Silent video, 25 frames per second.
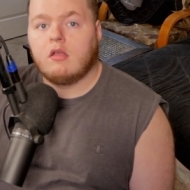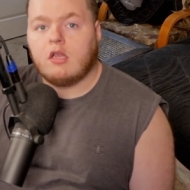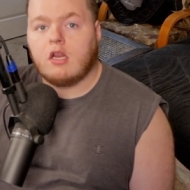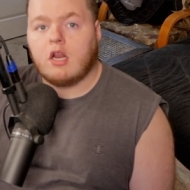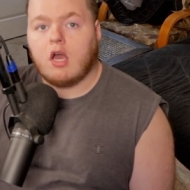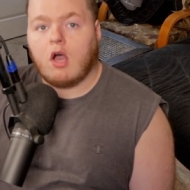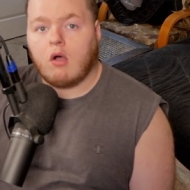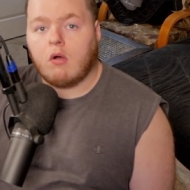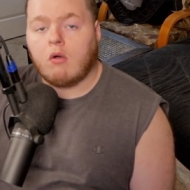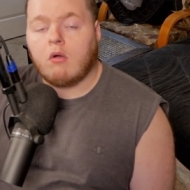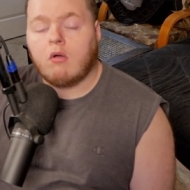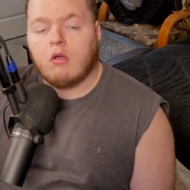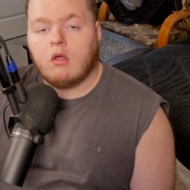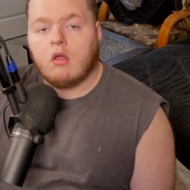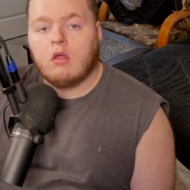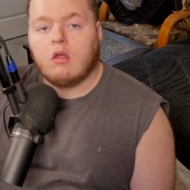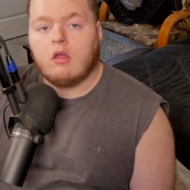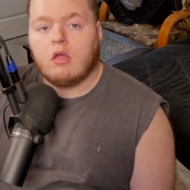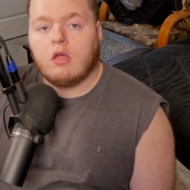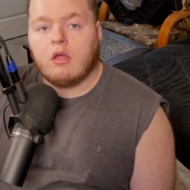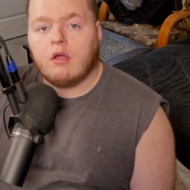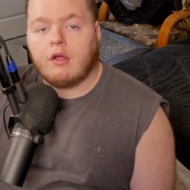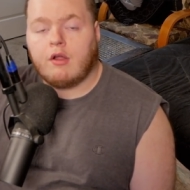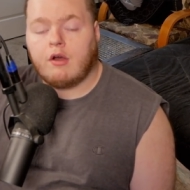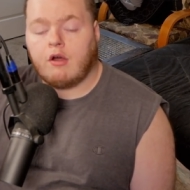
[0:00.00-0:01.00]
You know,
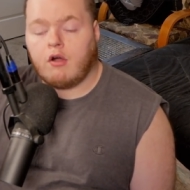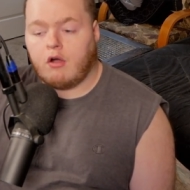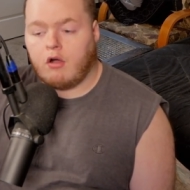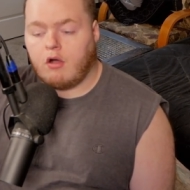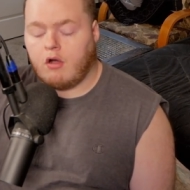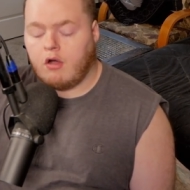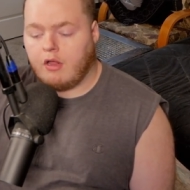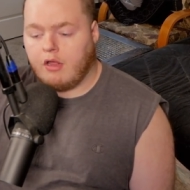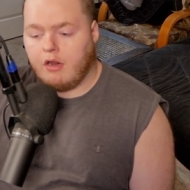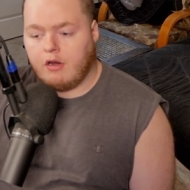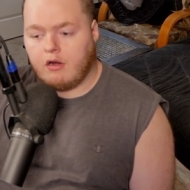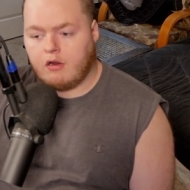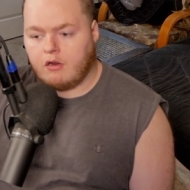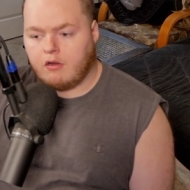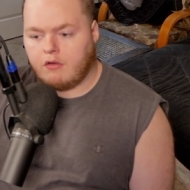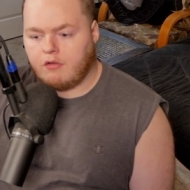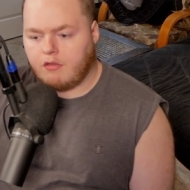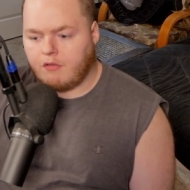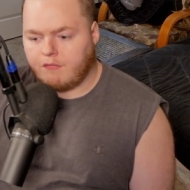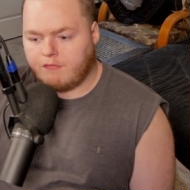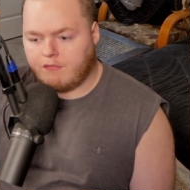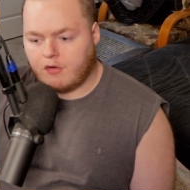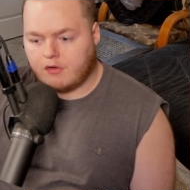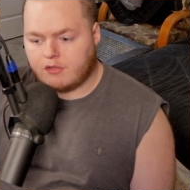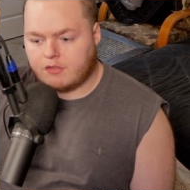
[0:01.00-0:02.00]
or uh,
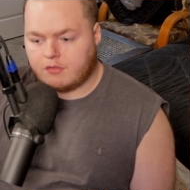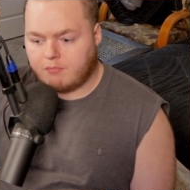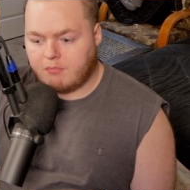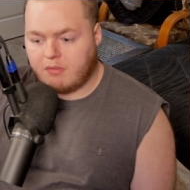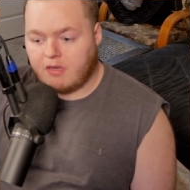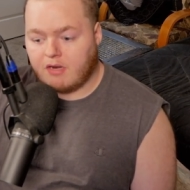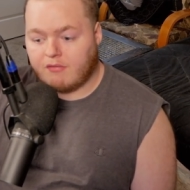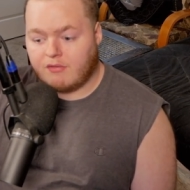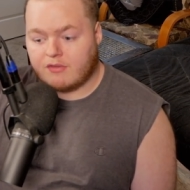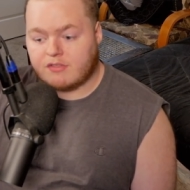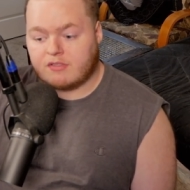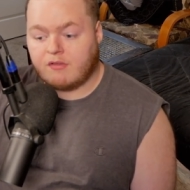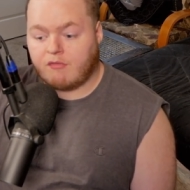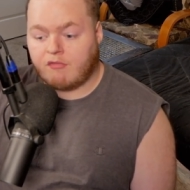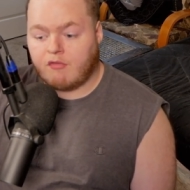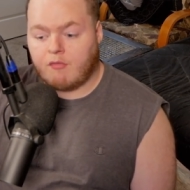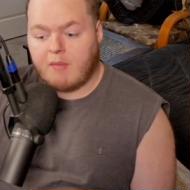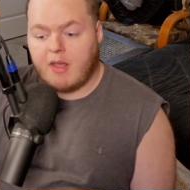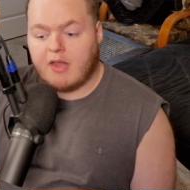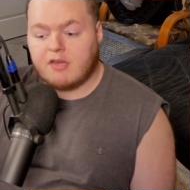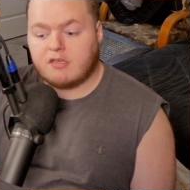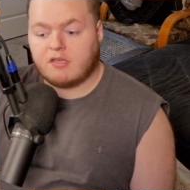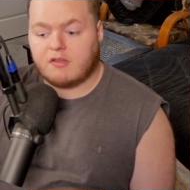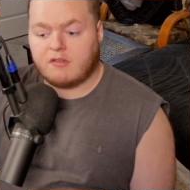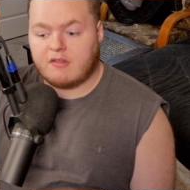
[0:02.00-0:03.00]
the first bit of this
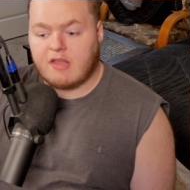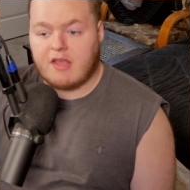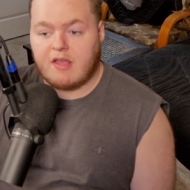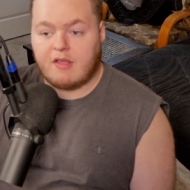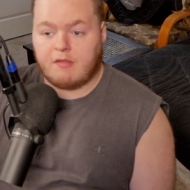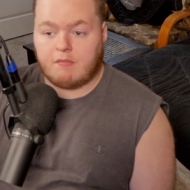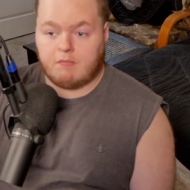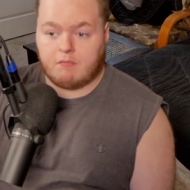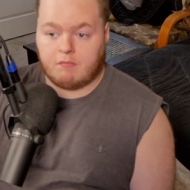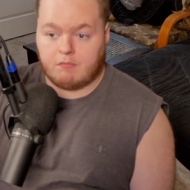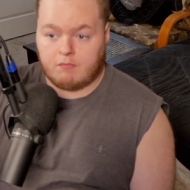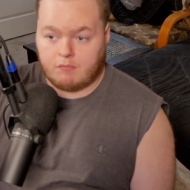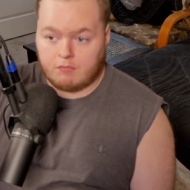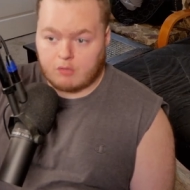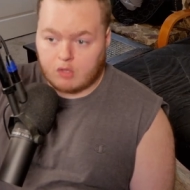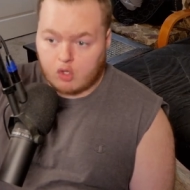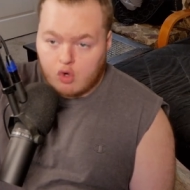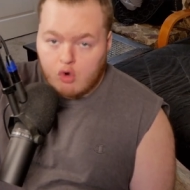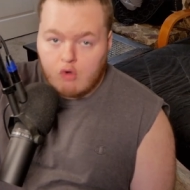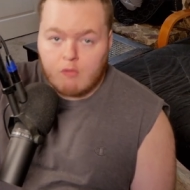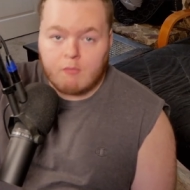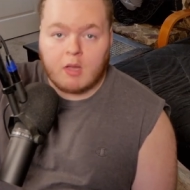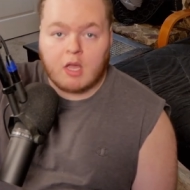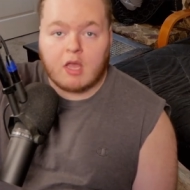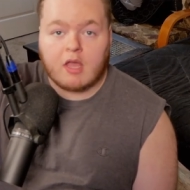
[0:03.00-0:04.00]
information that
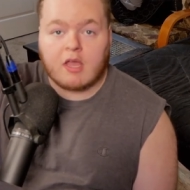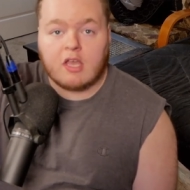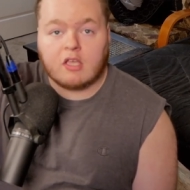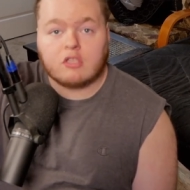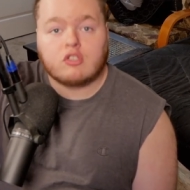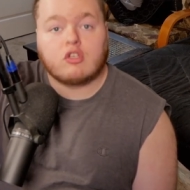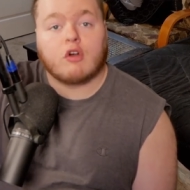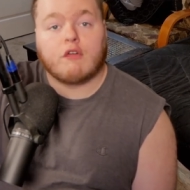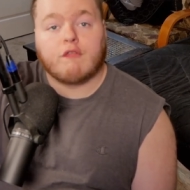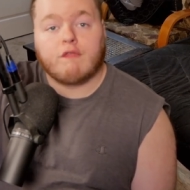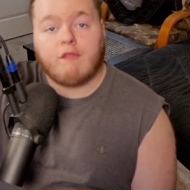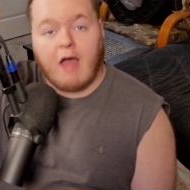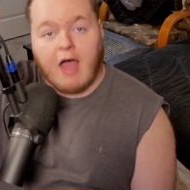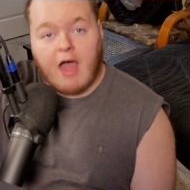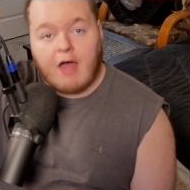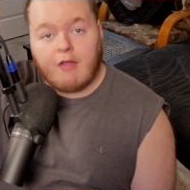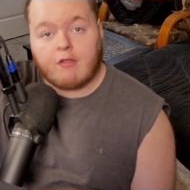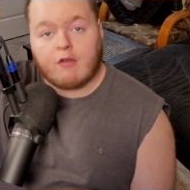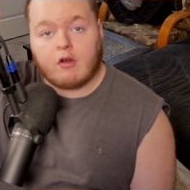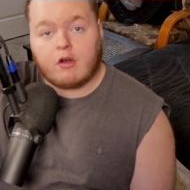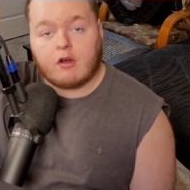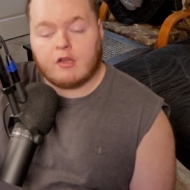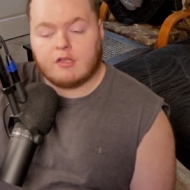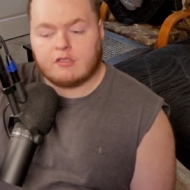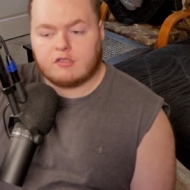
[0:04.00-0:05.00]
Kuma is her
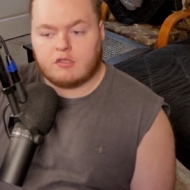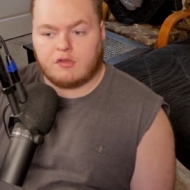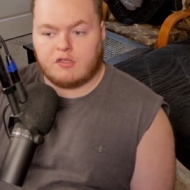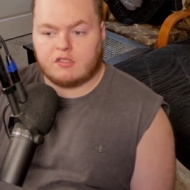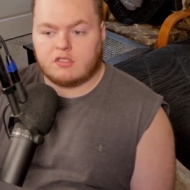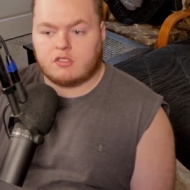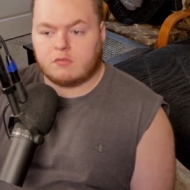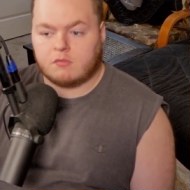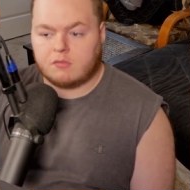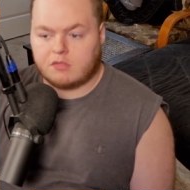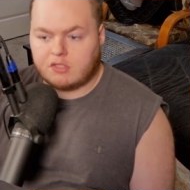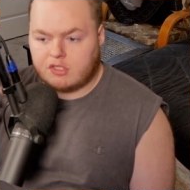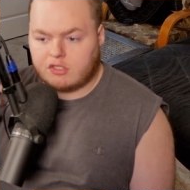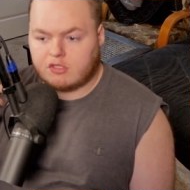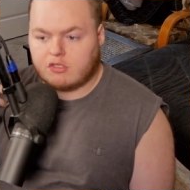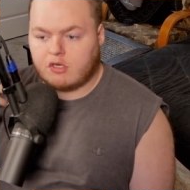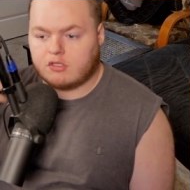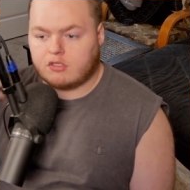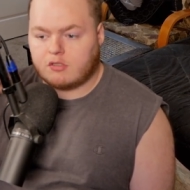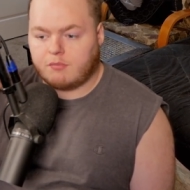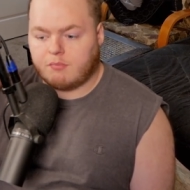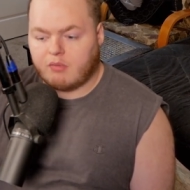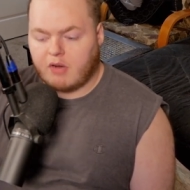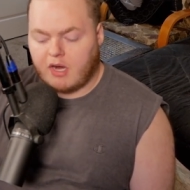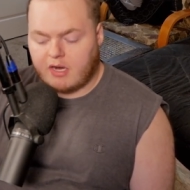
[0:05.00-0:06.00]
father, and so this is when she
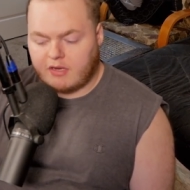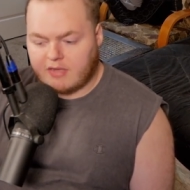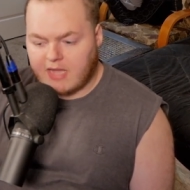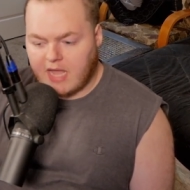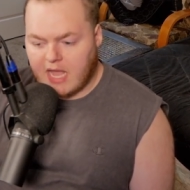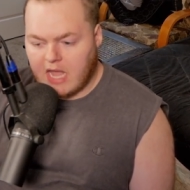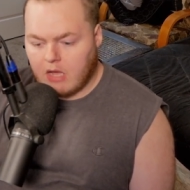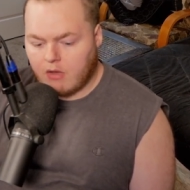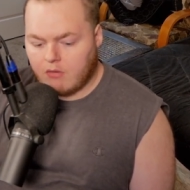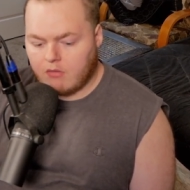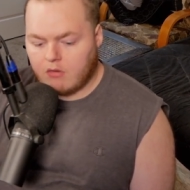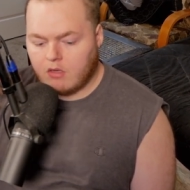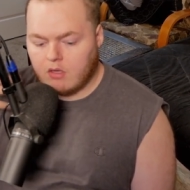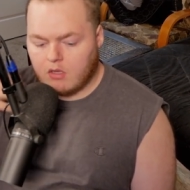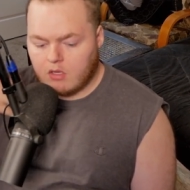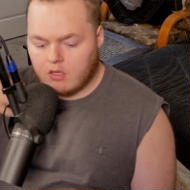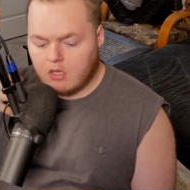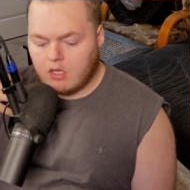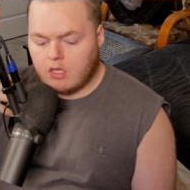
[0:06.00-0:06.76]
starts to break down.